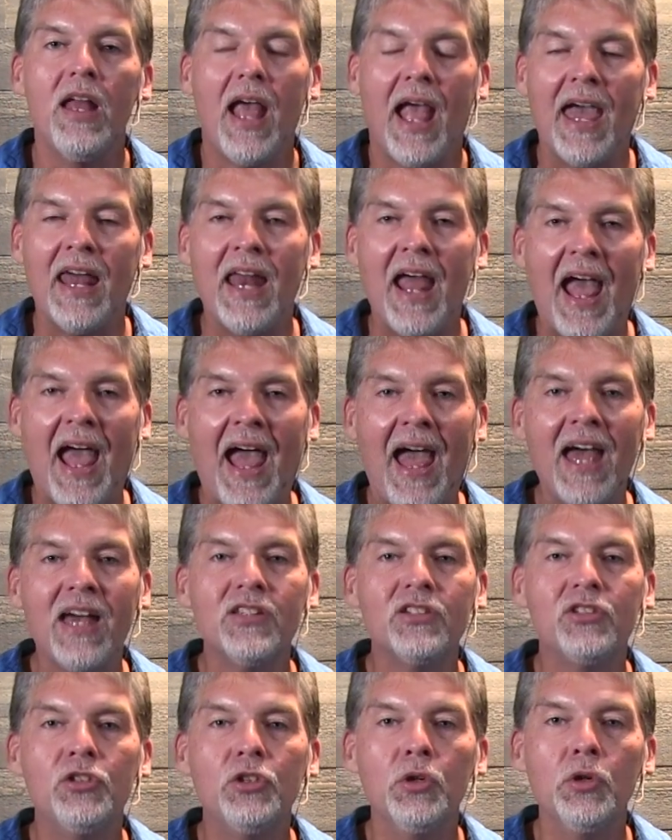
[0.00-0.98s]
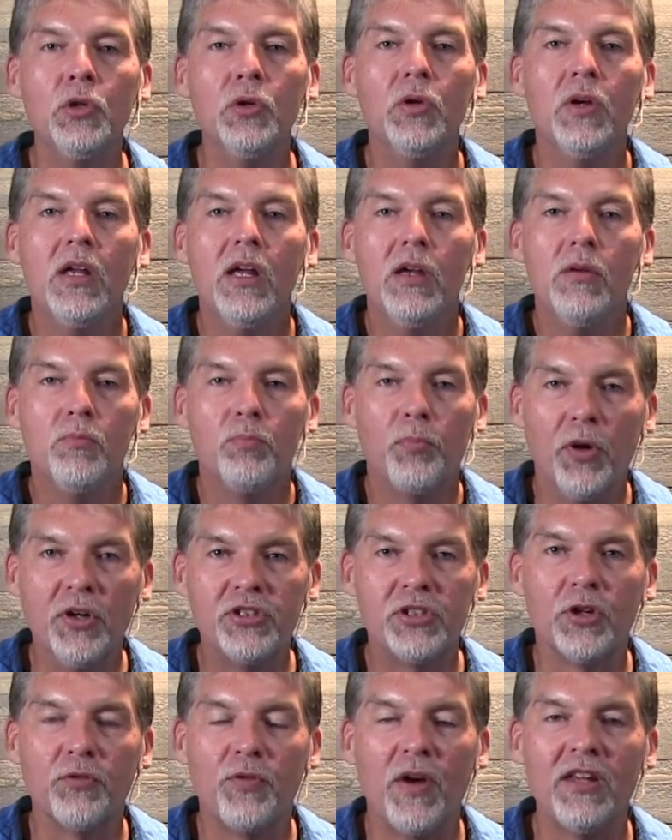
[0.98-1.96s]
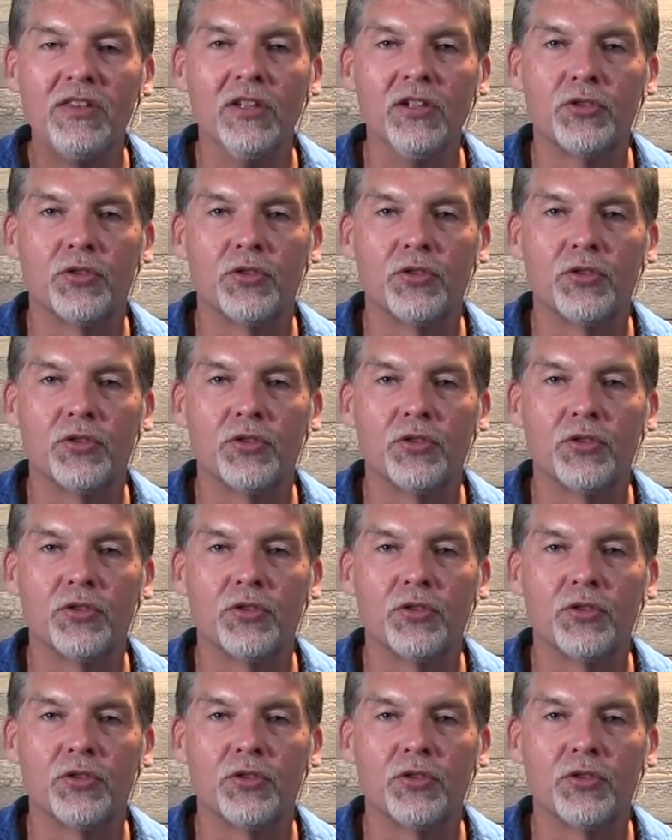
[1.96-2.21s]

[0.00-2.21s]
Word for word: and as you put your faith and